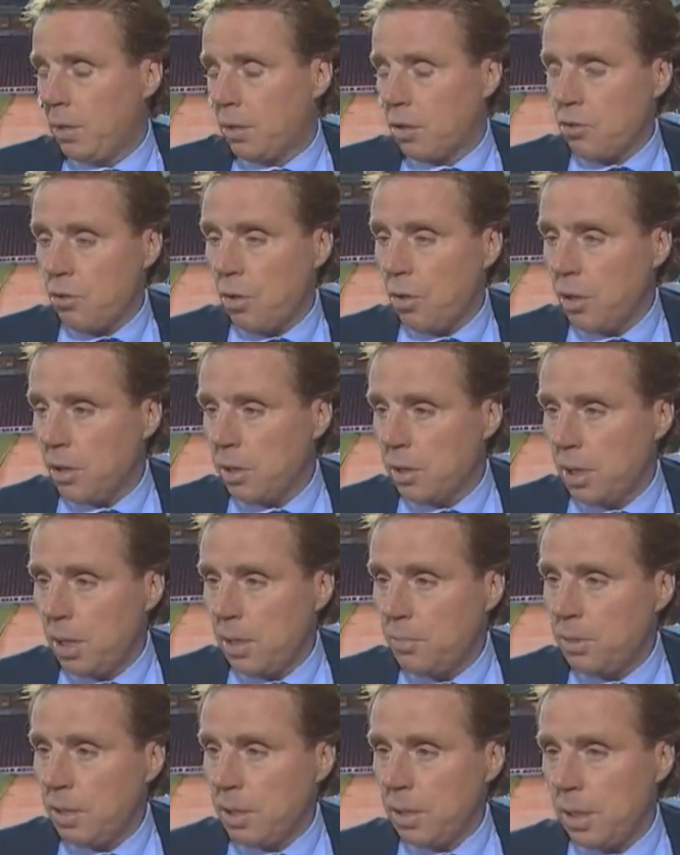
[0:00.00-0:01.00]
of the strongest
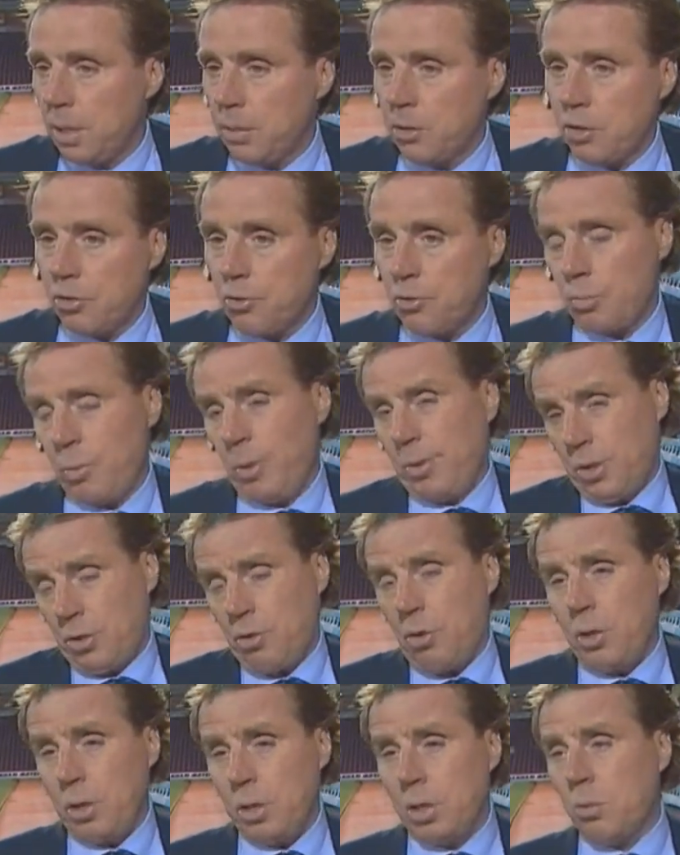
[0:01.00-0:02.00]
teams in the country,
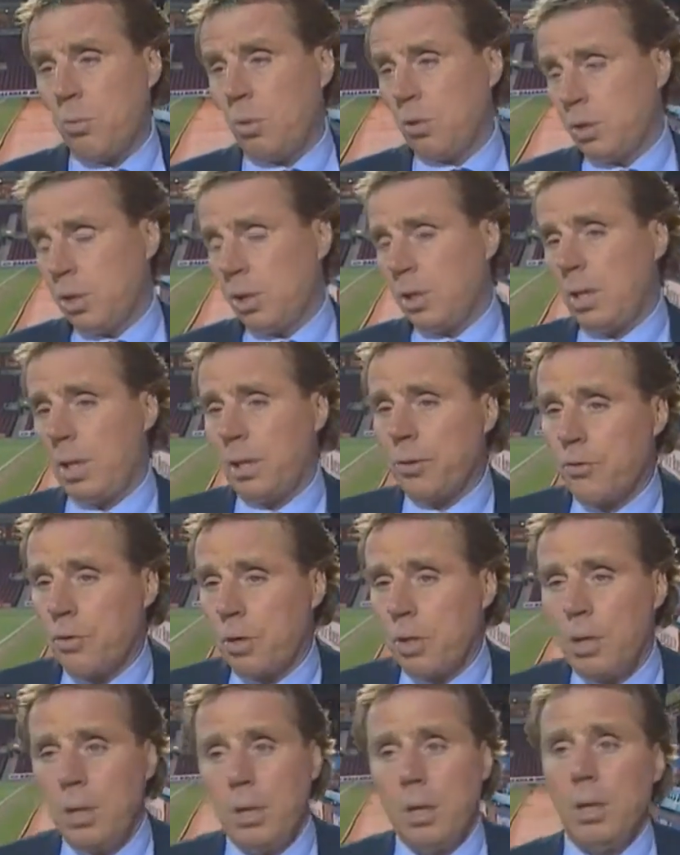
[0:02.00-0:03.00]
strongest squads in the
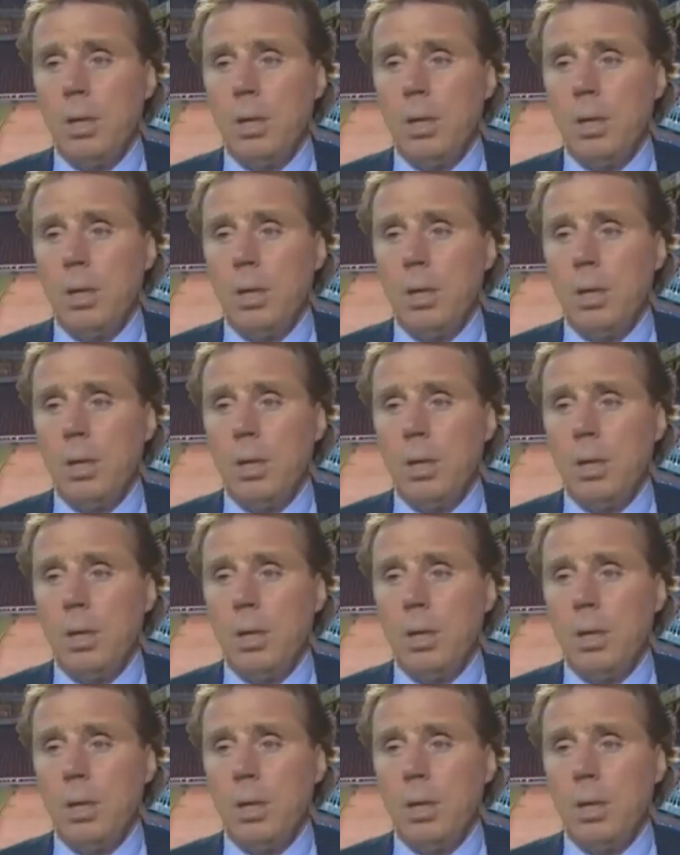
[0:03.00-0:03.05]
country.